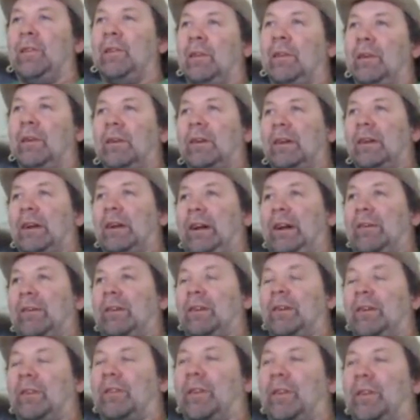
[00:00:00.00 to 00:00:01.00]
And the
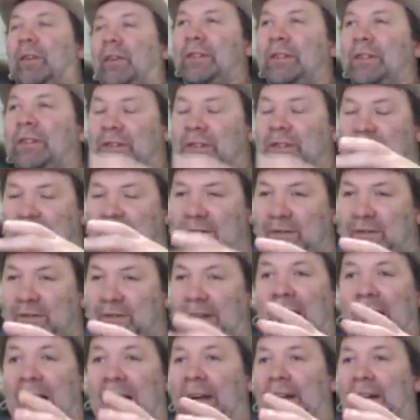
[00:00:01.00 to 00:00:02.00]
sketch is just
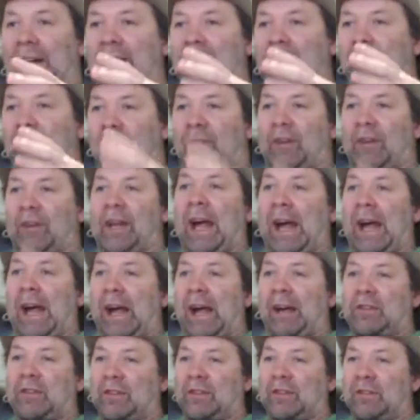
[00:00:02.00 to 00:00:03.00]
that. It's a
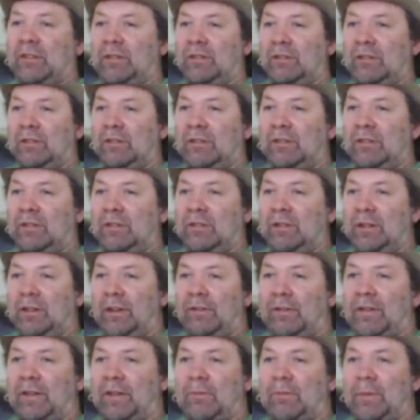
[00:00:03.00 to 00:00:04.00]
sketch. You have to
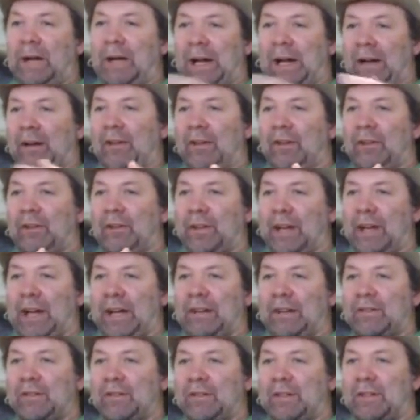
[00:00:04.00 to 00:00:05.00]
come out of the
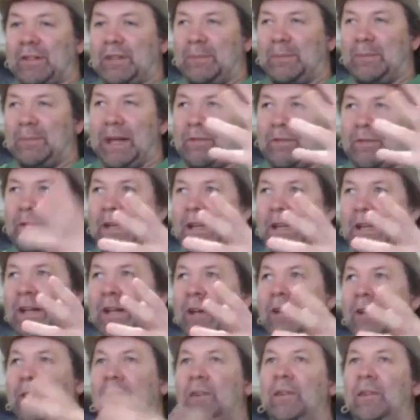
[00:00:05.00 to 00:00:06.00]
sketch to make it 3D.
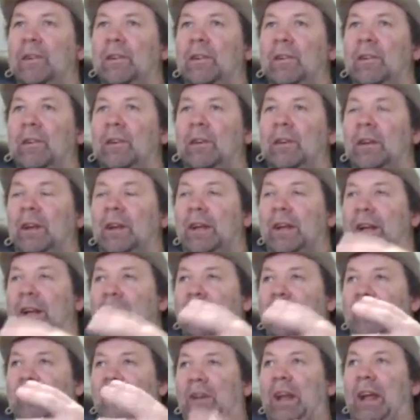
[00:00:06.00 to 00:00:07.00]
You can't
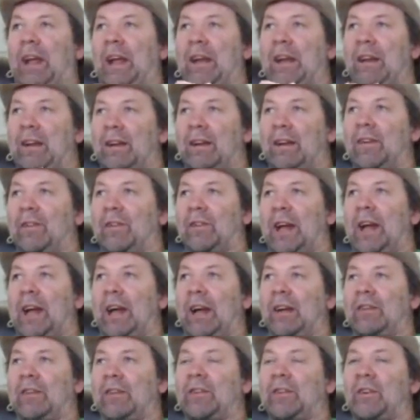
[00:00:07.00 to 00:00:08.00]
stay in the
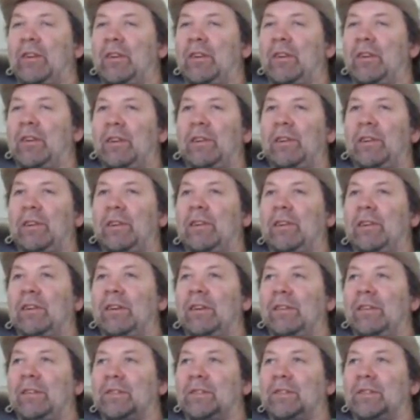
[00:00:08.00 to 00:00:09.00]
sketch.
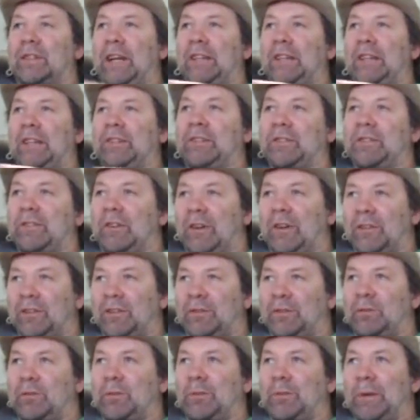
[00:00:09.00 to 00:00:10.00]
Sketches are all
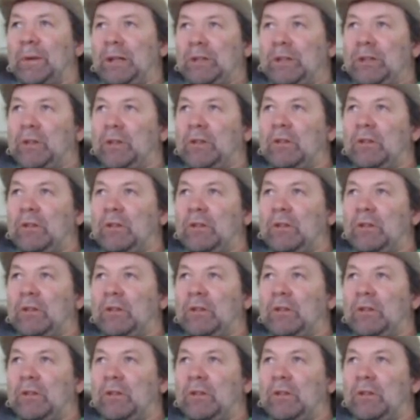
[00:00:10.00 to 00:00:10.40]
two-dimensional.